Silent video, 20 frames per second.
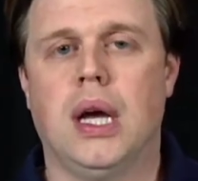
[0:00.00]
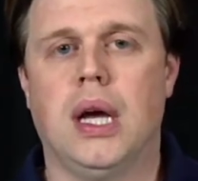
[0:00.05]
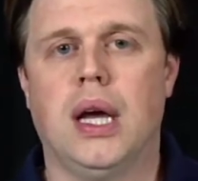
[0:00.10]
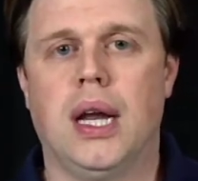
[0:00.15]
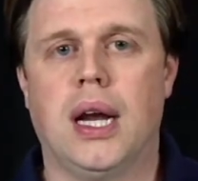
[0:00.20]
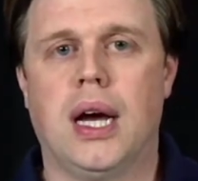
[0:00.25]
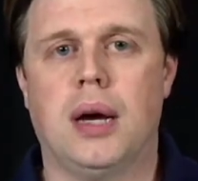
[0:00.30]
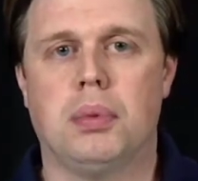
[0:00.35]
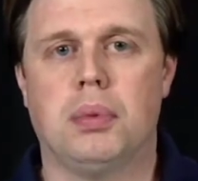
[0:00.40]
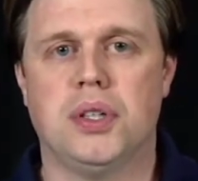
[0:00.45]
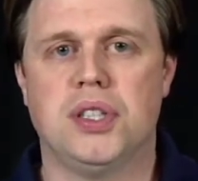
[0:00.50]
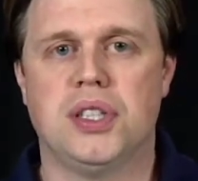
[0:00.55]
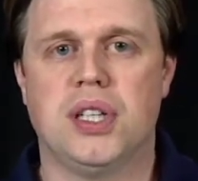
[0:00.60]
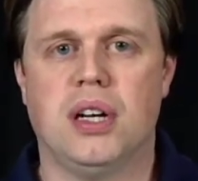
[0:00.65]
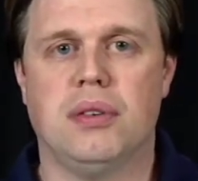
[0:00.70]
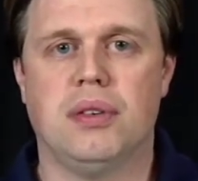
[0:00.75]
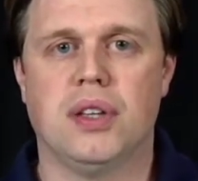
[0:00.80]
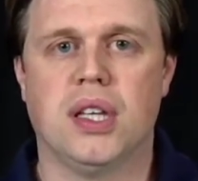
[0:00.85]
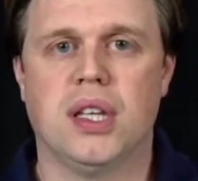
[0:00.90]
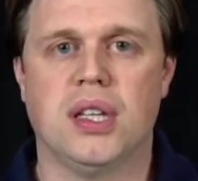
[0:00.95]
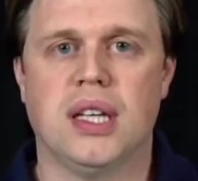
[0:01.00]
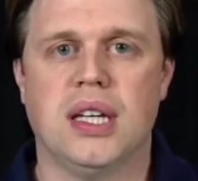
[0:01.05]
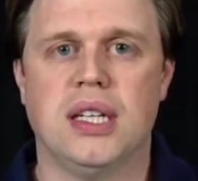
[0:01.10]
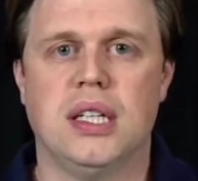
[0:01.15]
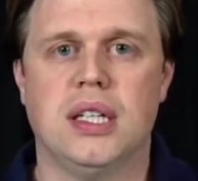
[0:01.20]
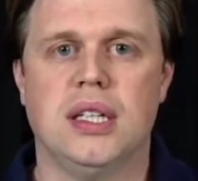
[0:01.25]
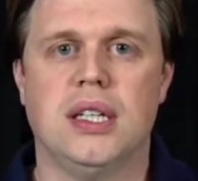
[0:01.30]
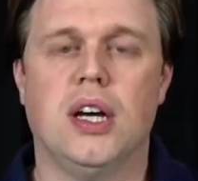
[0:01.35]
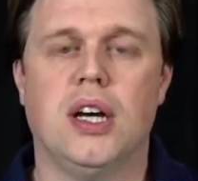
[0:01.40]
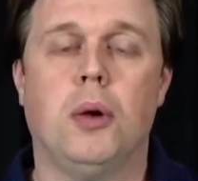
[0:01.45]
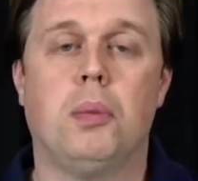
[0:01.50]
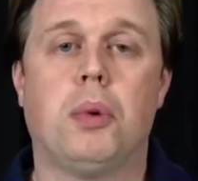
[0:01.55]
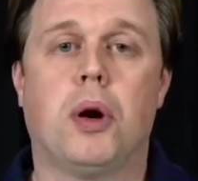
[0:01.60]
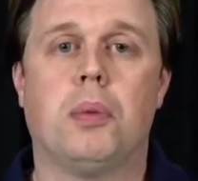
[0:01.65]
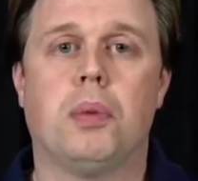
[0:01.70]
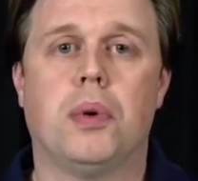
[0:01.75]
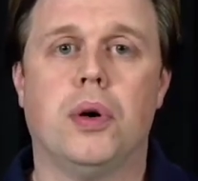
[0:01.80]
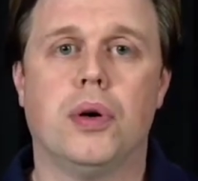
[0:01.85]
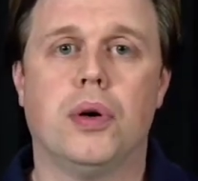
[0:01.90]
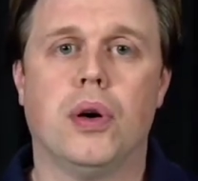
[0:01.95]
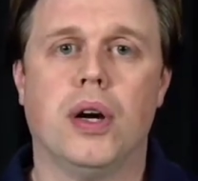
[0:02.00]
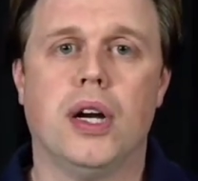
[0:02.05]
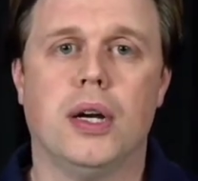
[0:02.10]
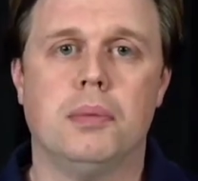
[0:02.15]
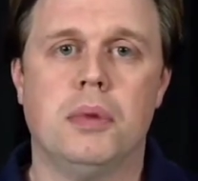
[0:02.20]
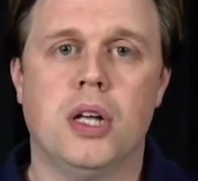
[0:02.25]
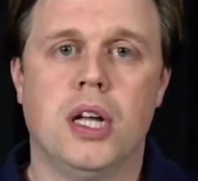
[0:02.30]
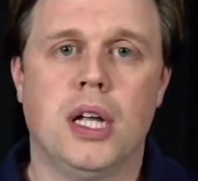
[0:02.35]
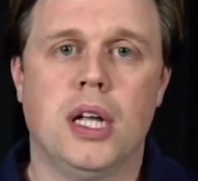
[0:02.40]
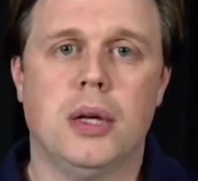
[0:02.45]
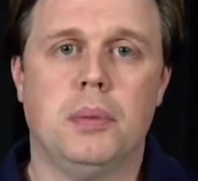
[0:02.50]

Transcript: and I appreciate everything they did to help our program